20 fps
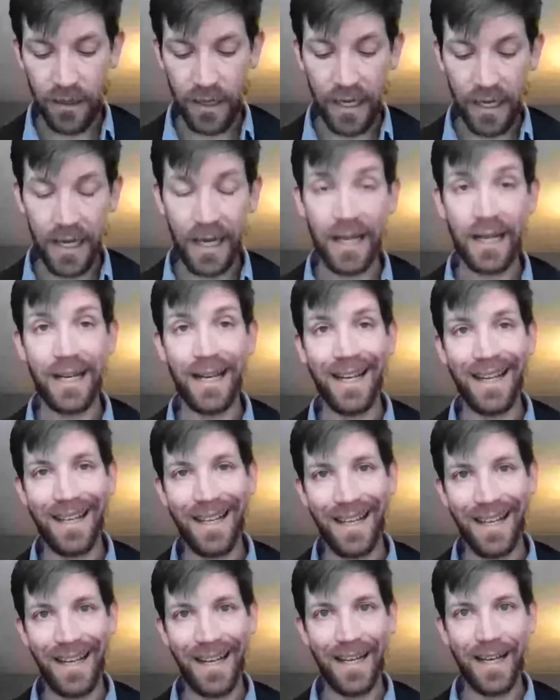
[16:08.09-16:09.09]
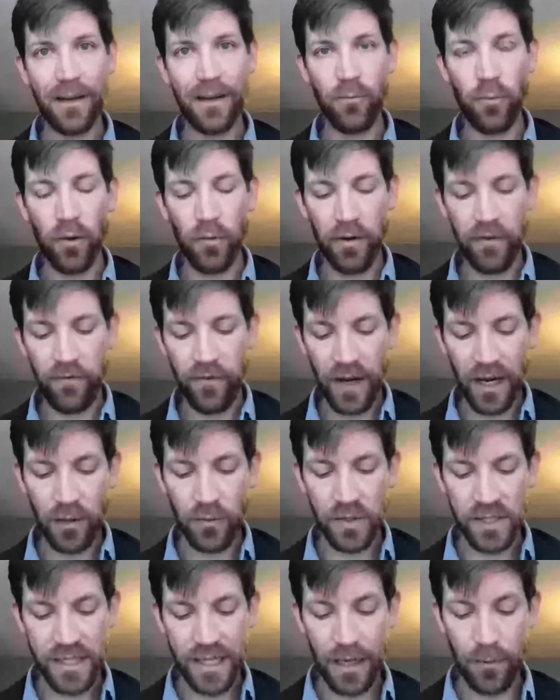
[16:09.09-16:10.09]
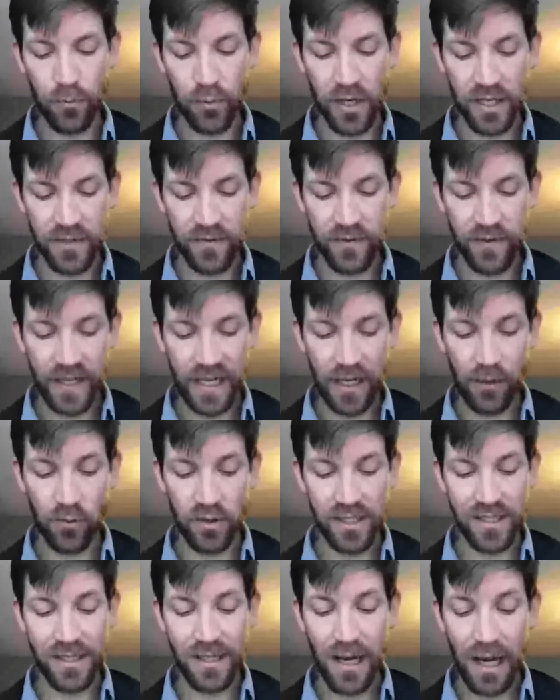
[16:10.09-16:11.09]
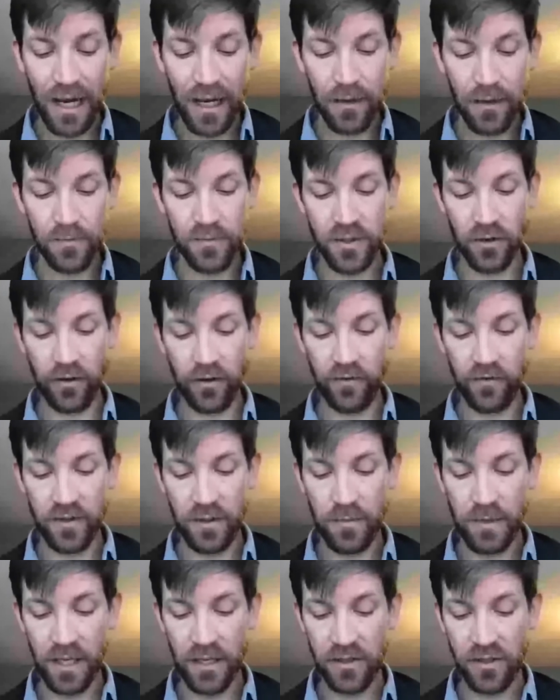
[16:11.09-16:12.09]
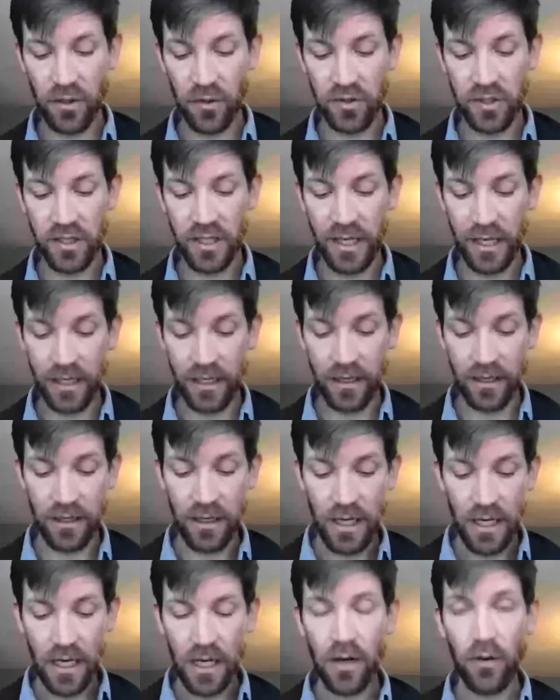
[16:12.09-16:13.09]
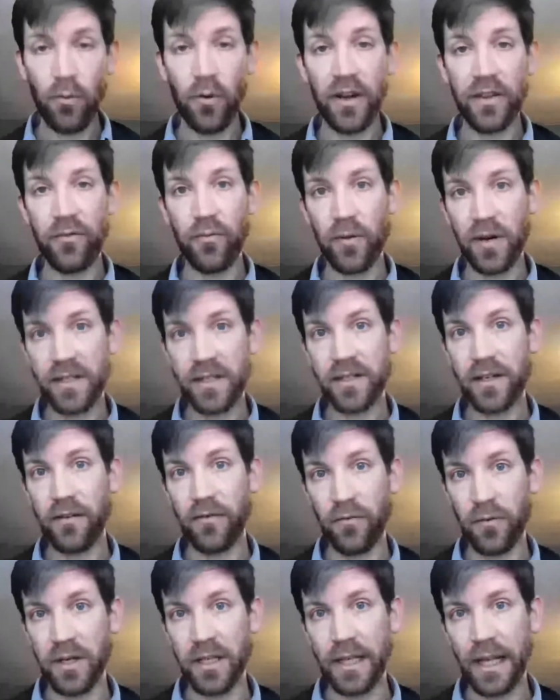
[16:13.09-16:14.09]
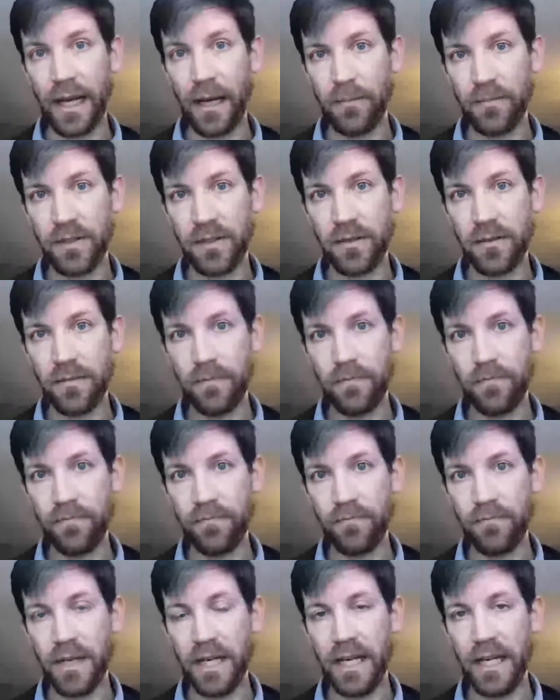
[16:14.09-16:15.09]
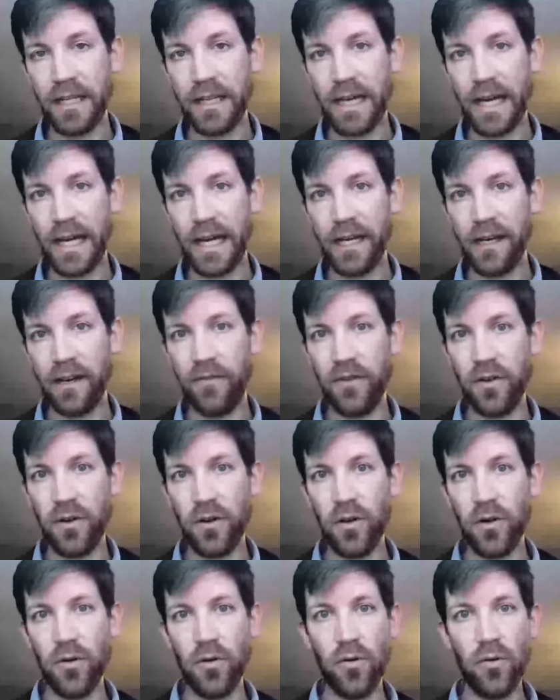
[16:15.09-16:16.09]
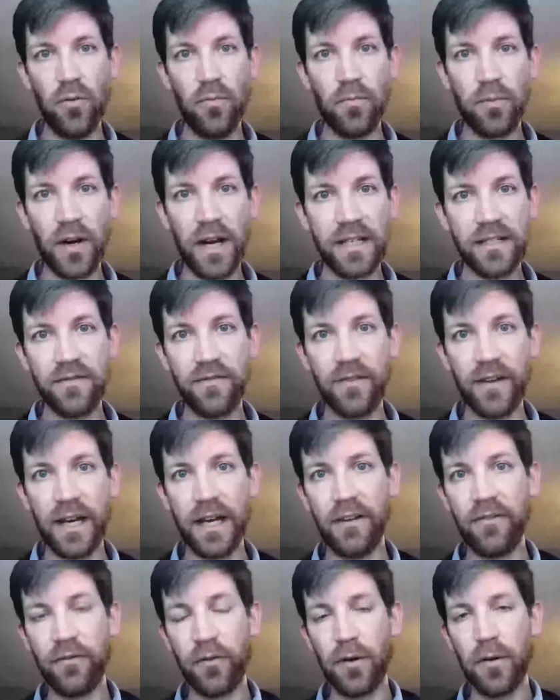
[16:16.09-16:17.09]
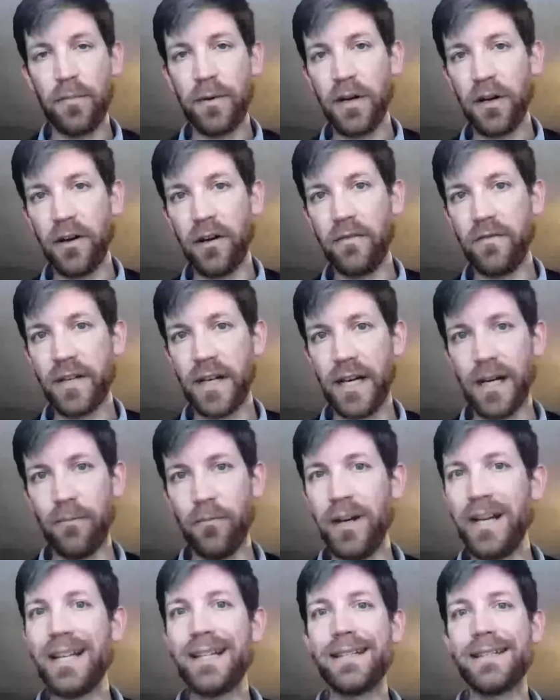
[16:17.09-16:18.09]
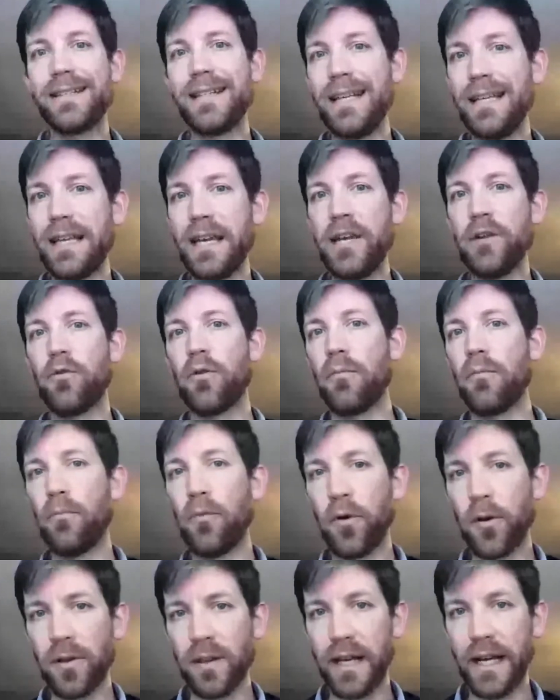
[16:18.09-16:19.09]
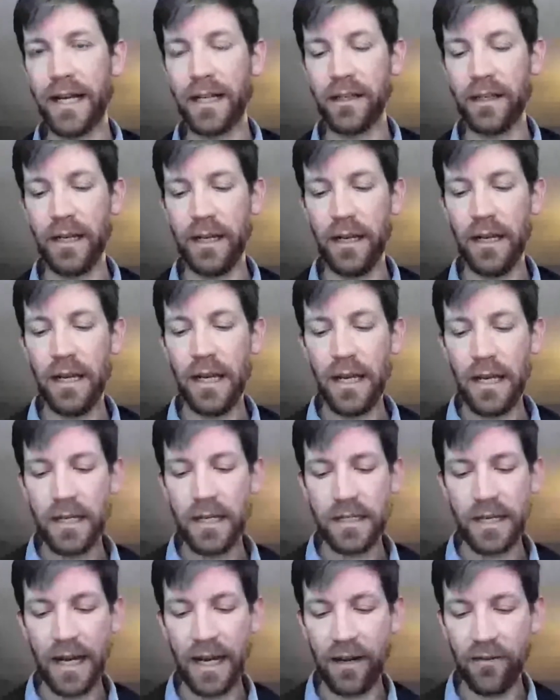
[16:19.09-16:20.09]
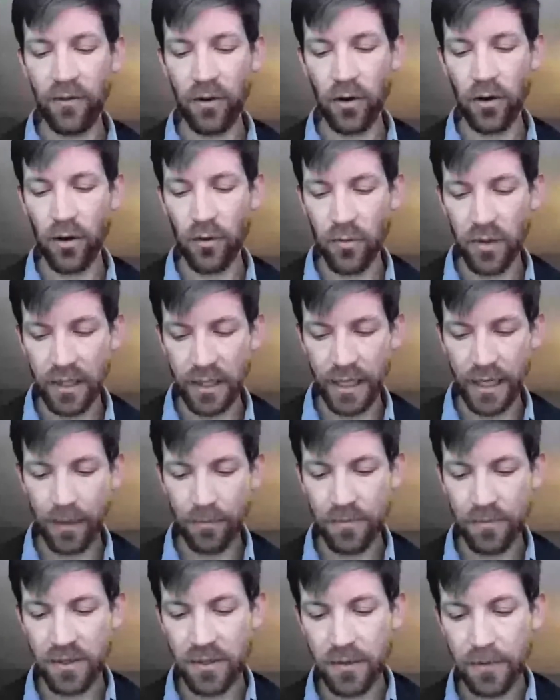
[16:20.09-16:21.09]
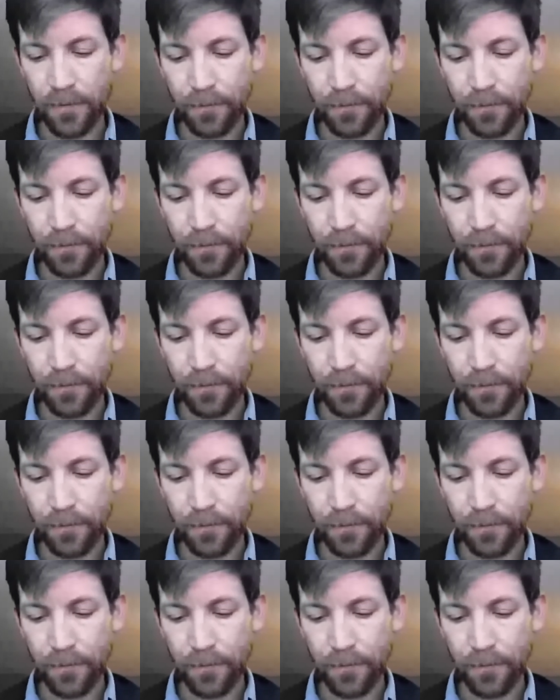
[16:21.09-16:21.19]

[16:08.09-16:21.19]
And what we found was that breastfeeding was not observed to be associated with risk of relapse, meaning that if you breastfed for a period of time, we didn't see that you were more likely to have a relapse.